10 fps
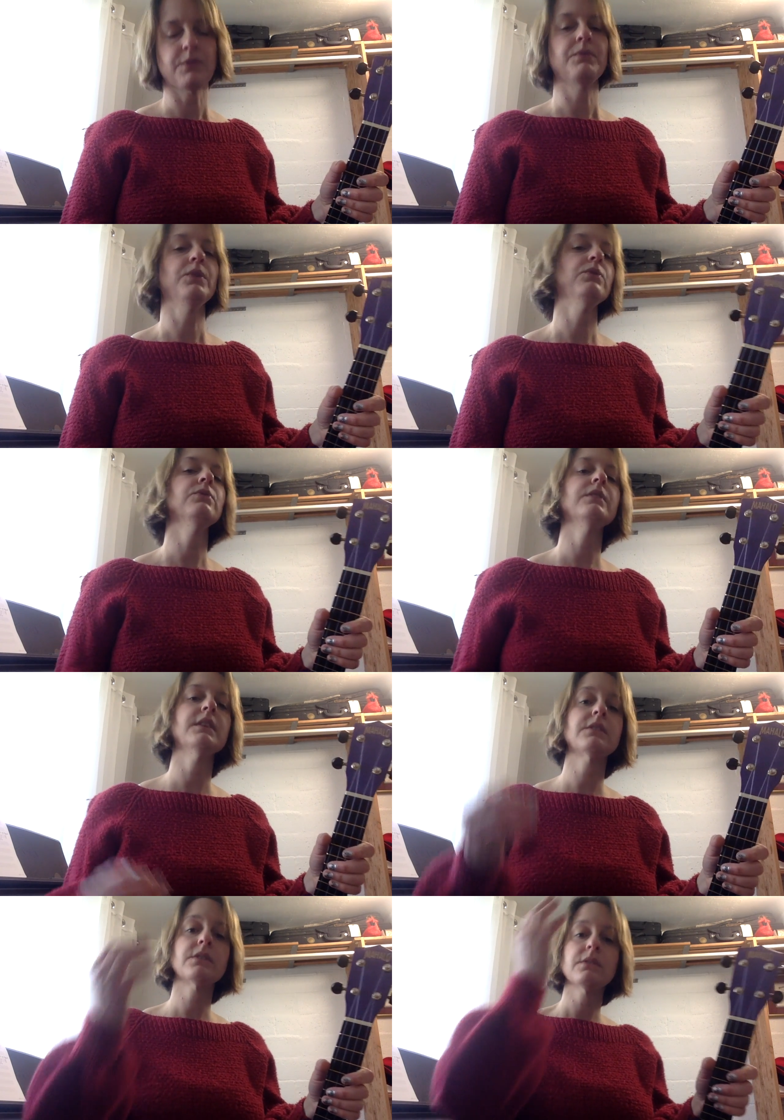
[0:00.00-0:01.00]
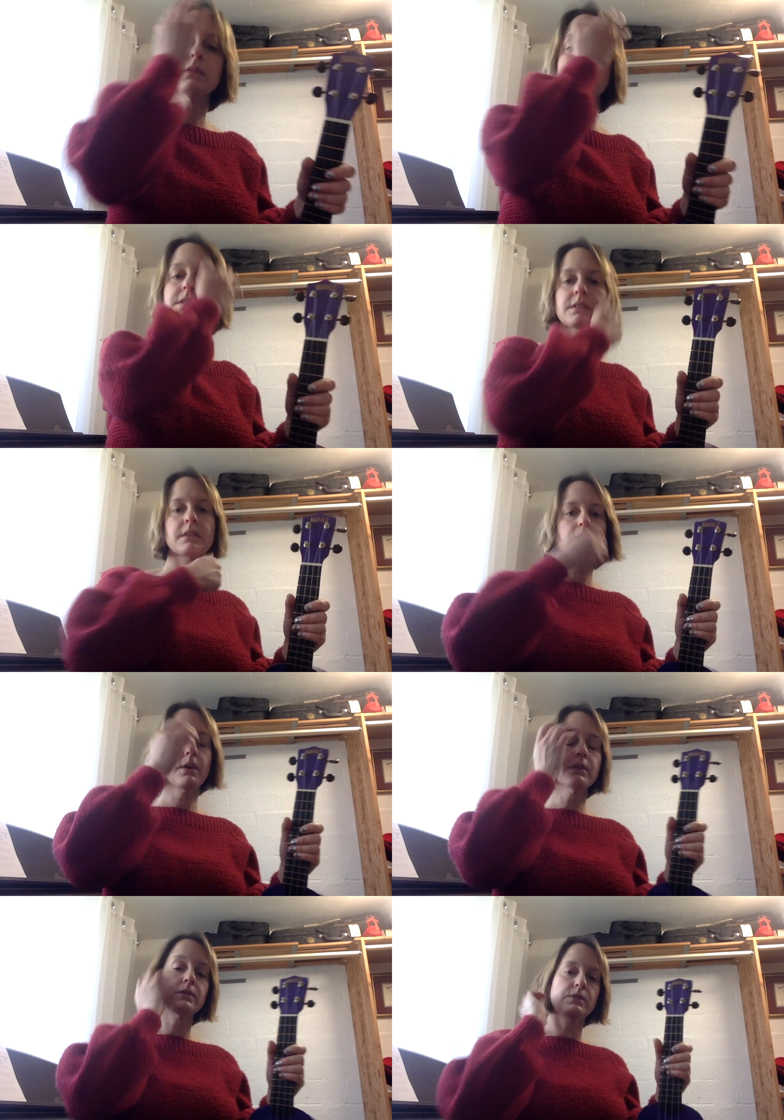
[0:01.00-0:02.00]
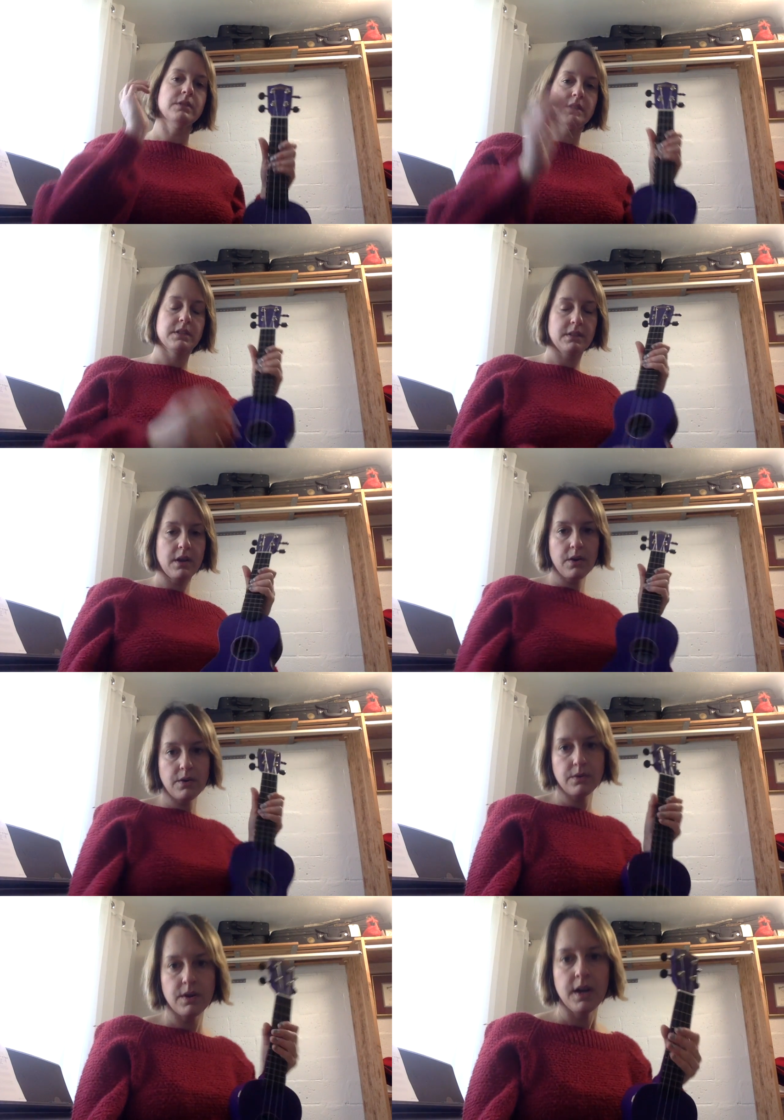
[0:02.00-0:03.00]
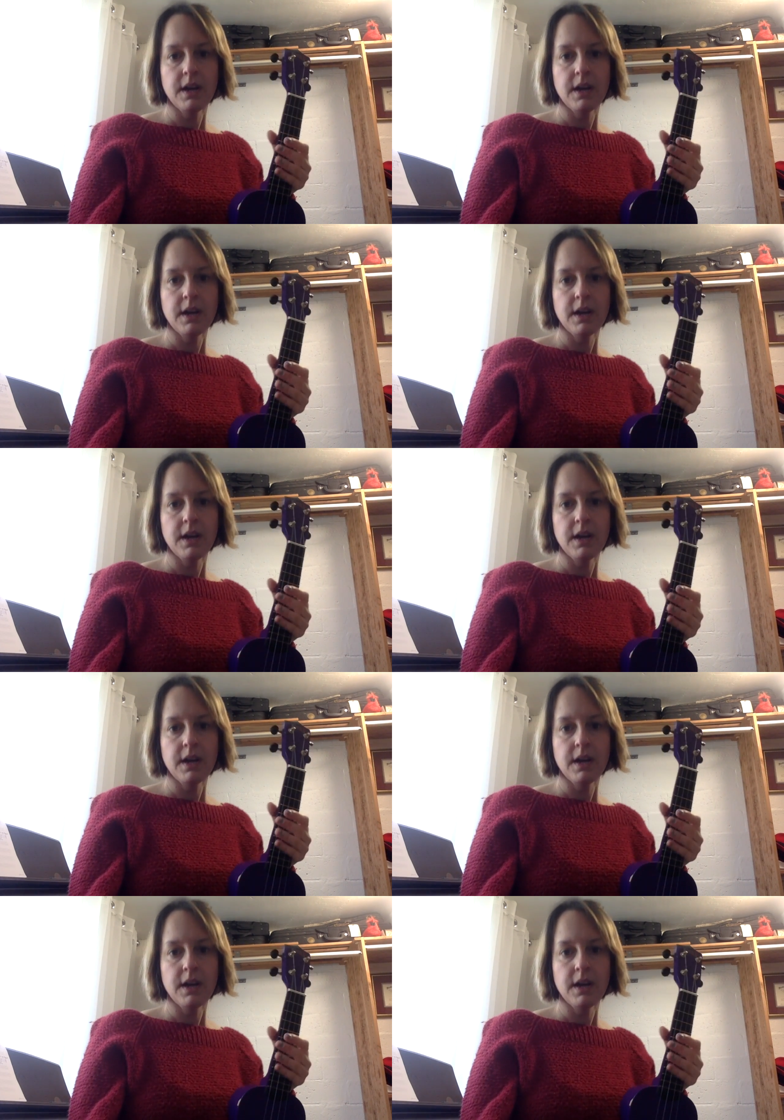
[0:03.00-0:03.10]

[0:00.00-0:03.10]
If you need to do this slow, do it slow.